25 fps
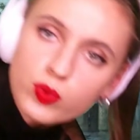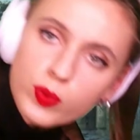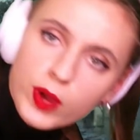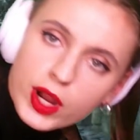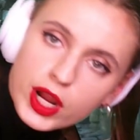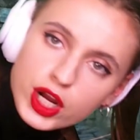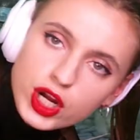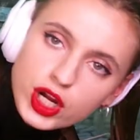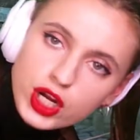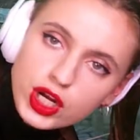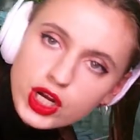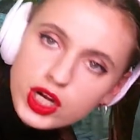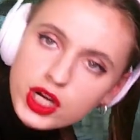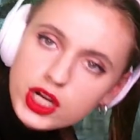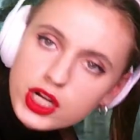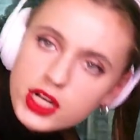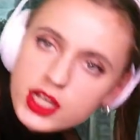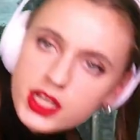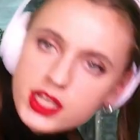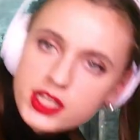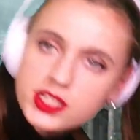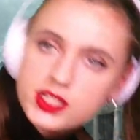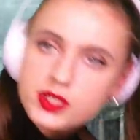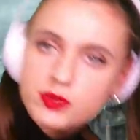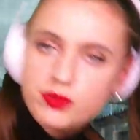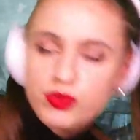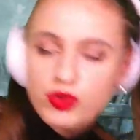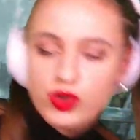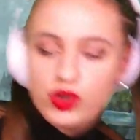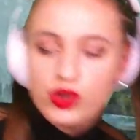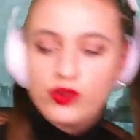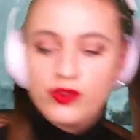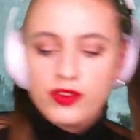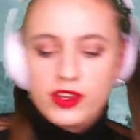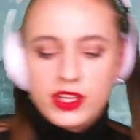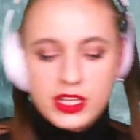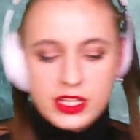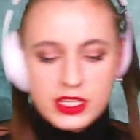record is
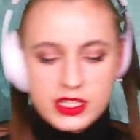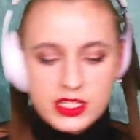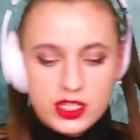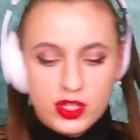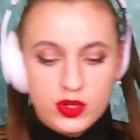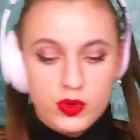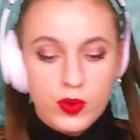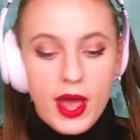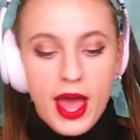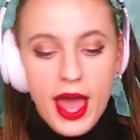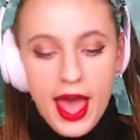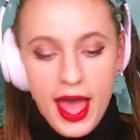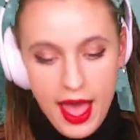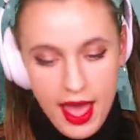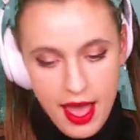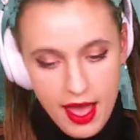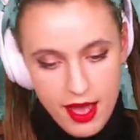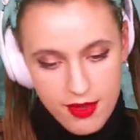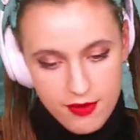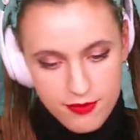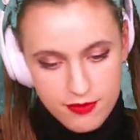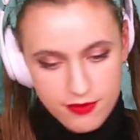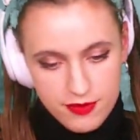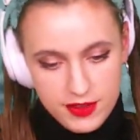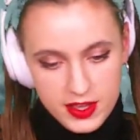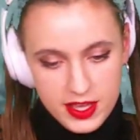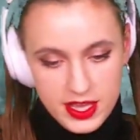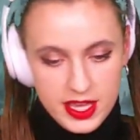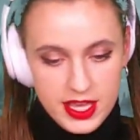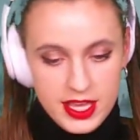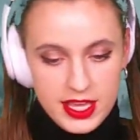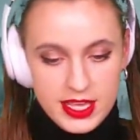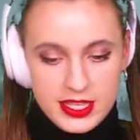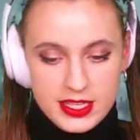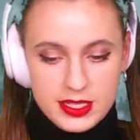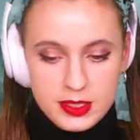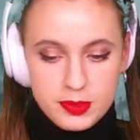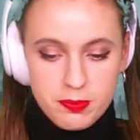proving to have. It
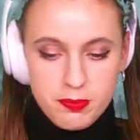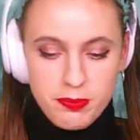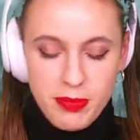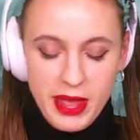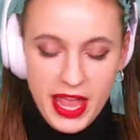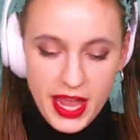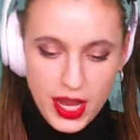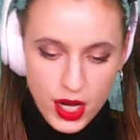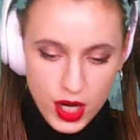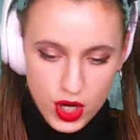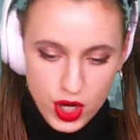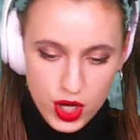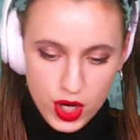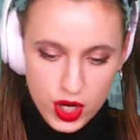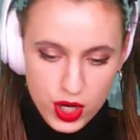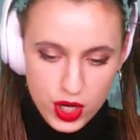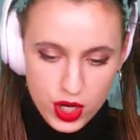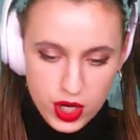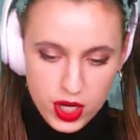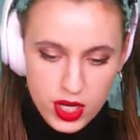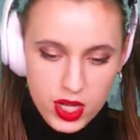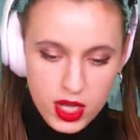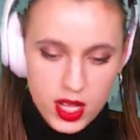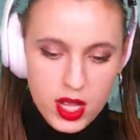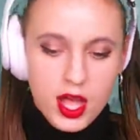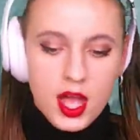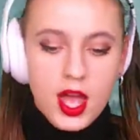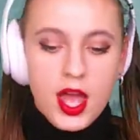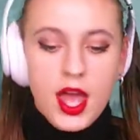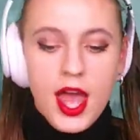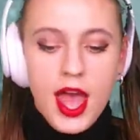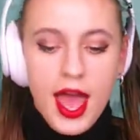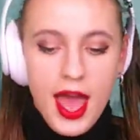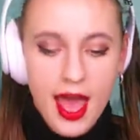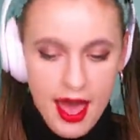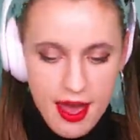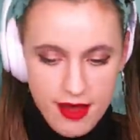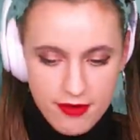is banger
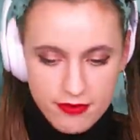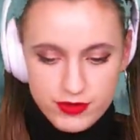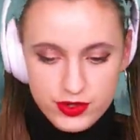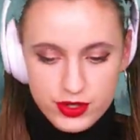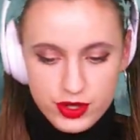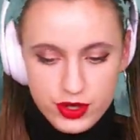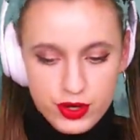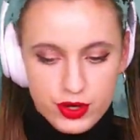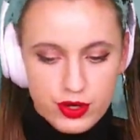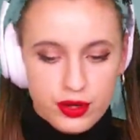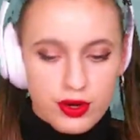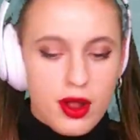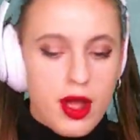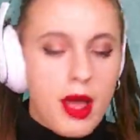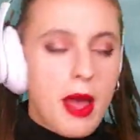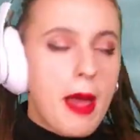after